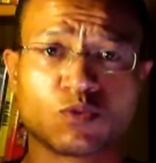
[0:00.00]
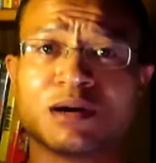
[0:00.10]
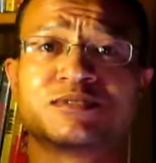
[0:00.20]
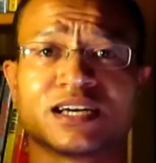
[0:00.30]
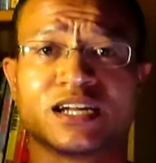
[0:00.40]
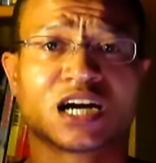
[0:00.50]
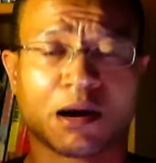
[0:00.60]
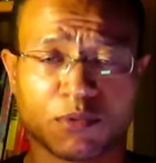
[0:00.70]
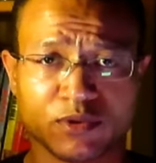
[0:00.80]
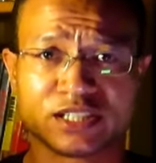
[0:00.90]
website a
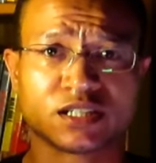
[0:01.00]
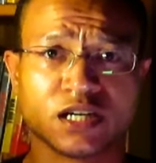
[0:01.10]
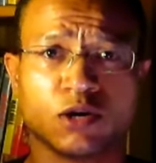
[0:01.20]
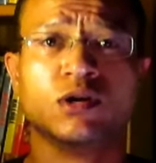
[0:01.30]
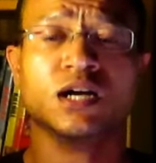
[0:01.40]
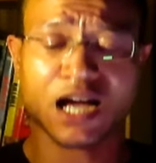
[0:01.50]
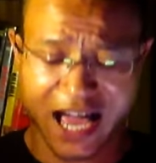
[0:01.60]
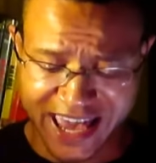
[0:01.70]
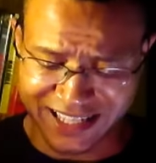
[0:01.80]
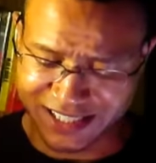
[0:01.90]
couple weeks ago. I
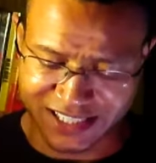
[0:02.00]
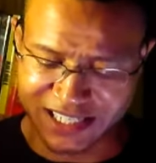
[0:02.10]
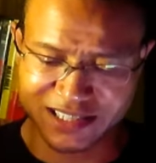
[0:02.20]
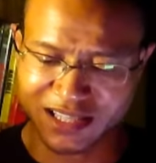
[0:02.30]
had seen